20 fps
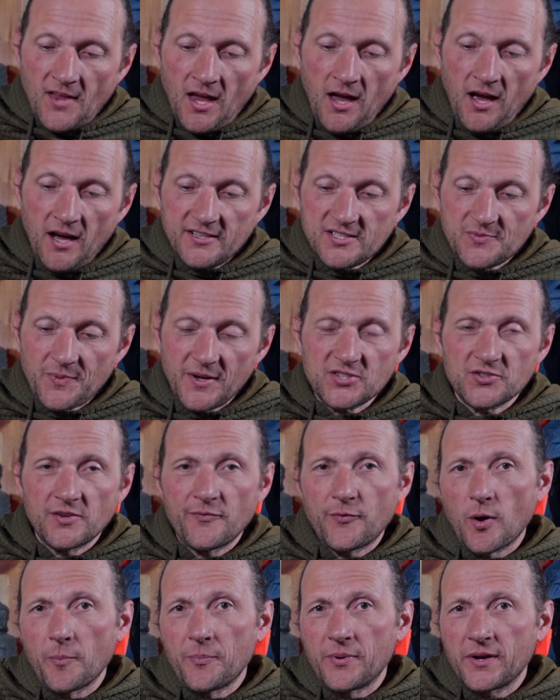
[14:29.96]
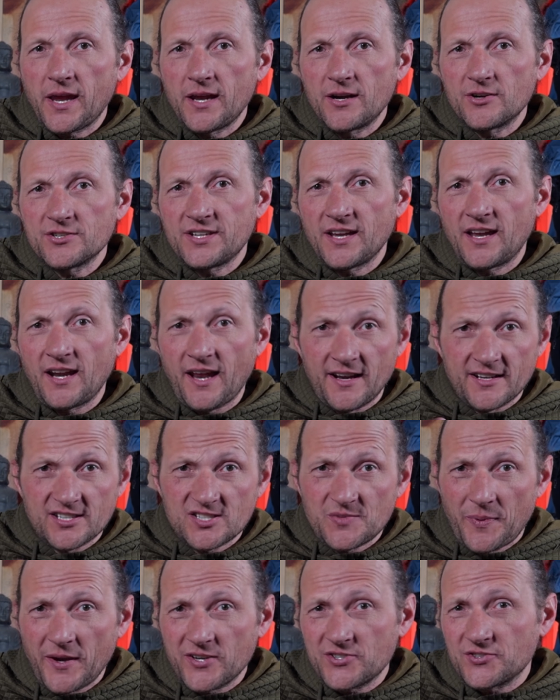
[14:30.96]
especially for a beginner tent, and
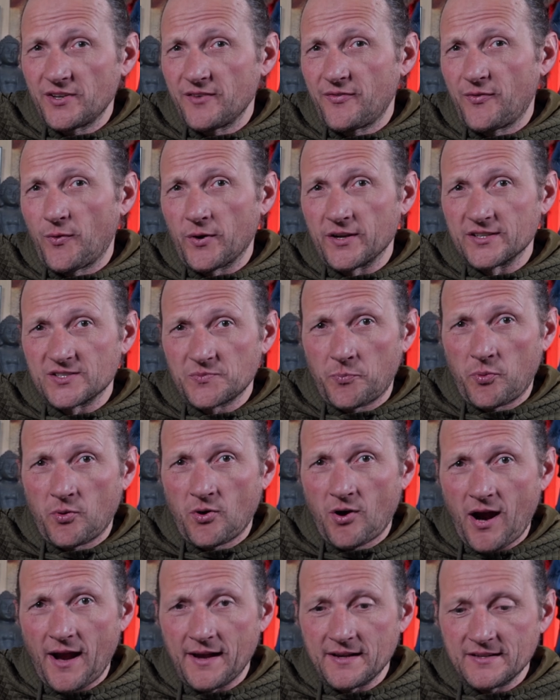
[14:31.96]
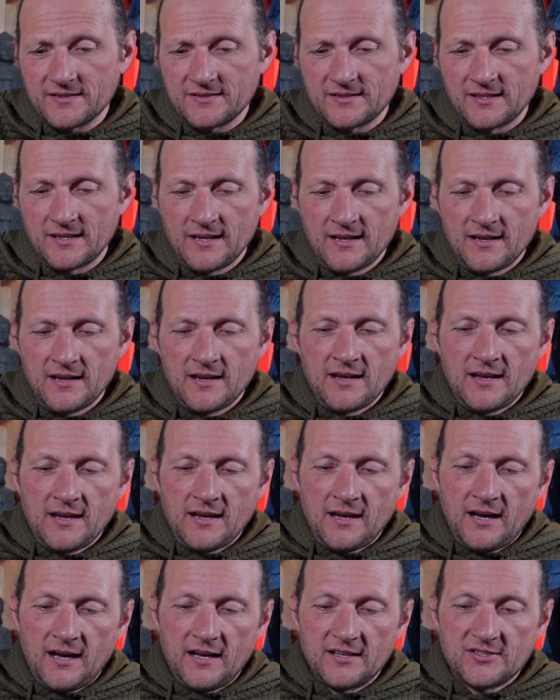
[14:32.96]
especially for its price.
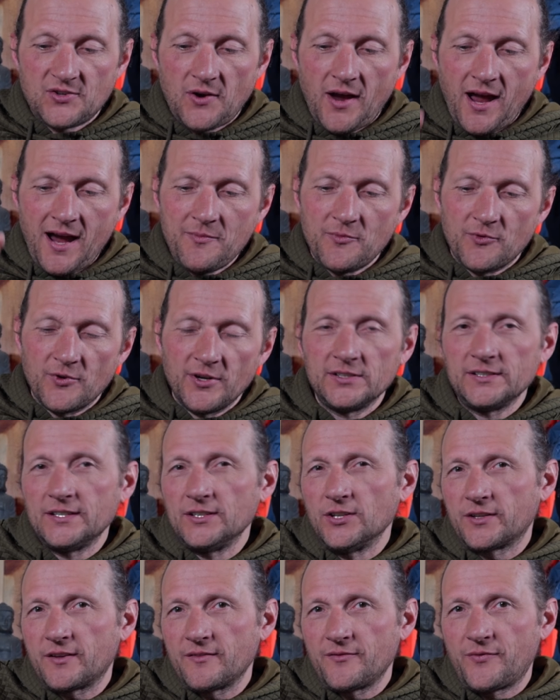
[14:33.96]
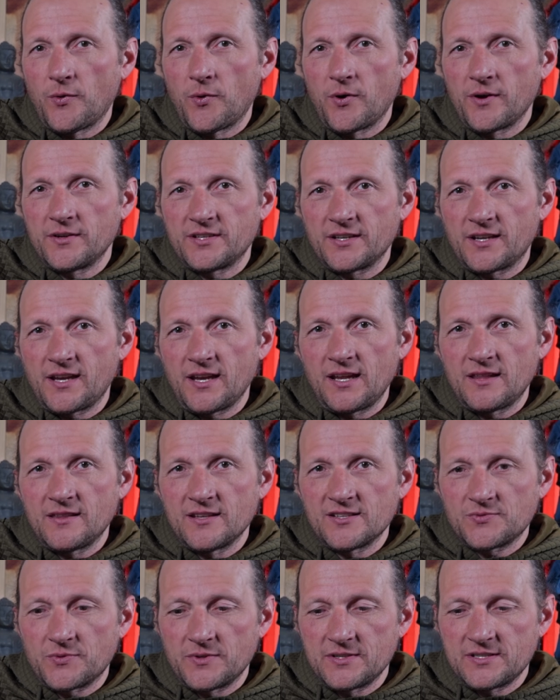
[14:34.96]
So I'm really looking forward to getting
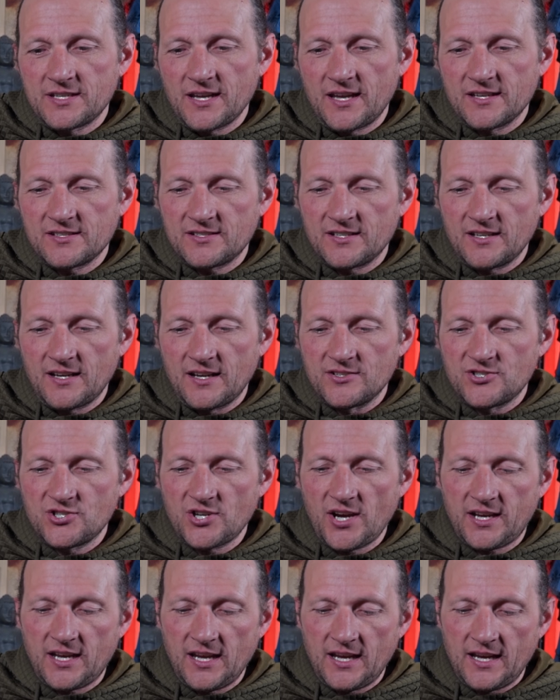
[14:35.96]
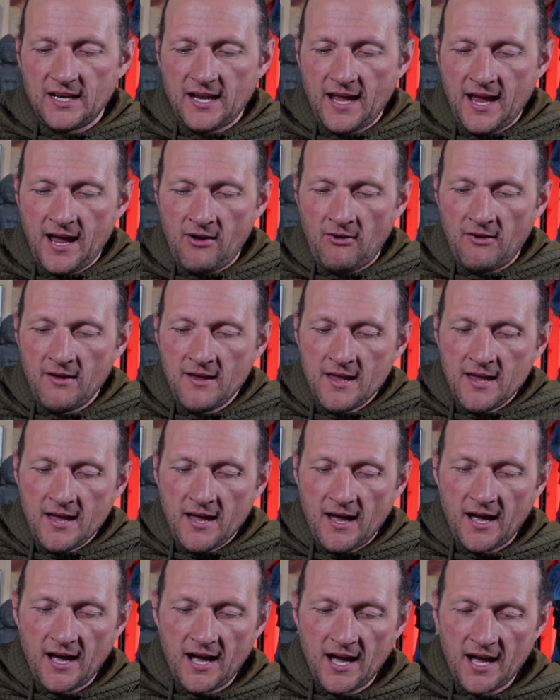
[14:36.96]
this one tested and checking it out.
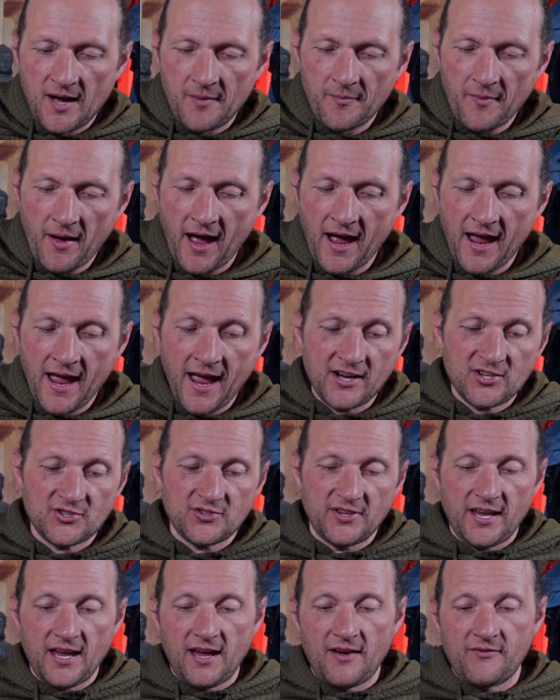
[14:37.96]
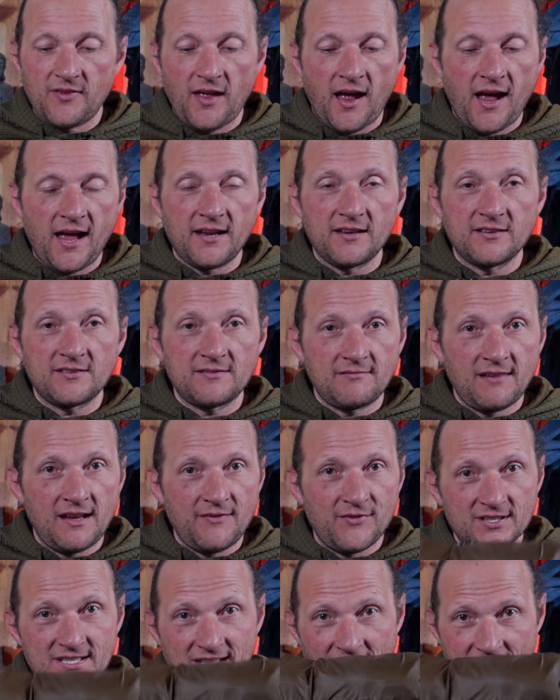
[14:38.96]
I actually have not
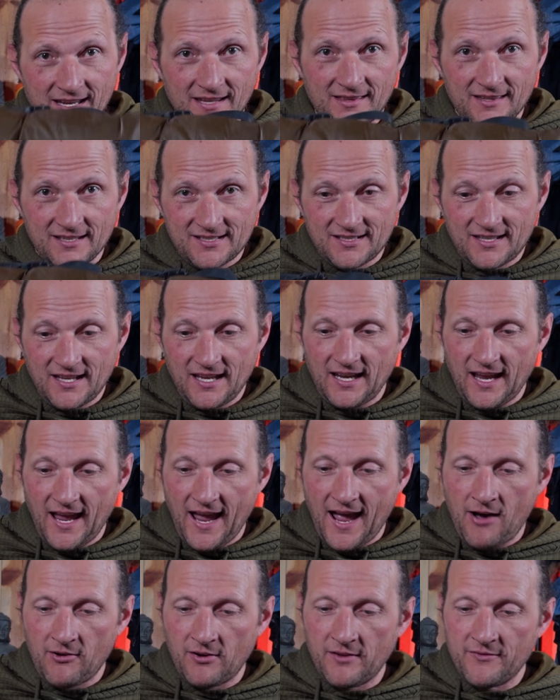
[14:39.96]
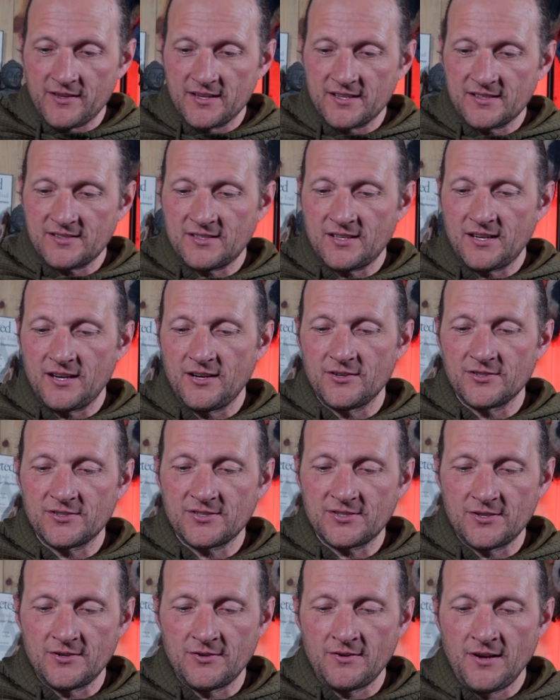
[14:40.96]
even taken this thing out of this here
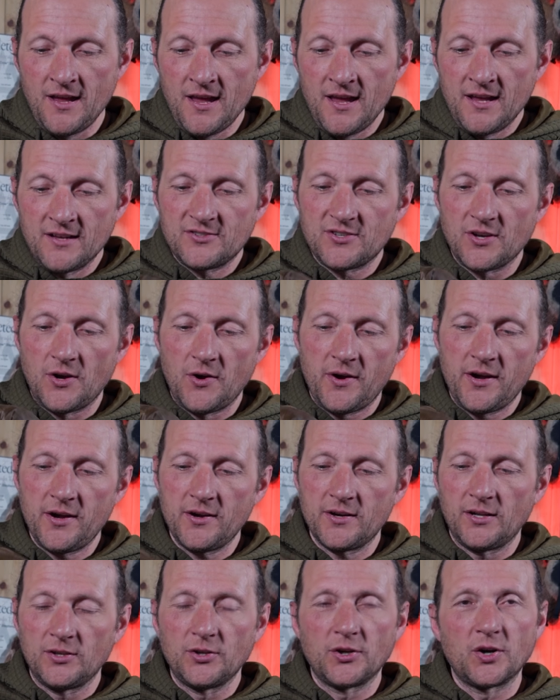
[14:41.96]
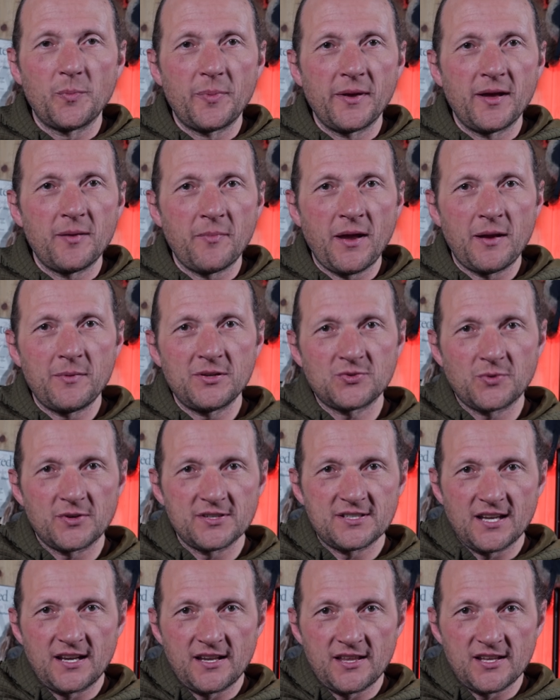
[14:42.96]
soon. So here in a little bit, maybe
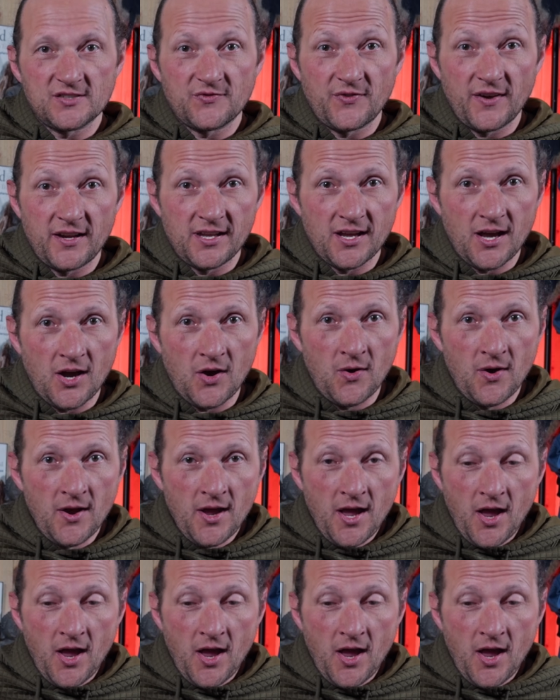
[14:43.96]
towards the end of this video,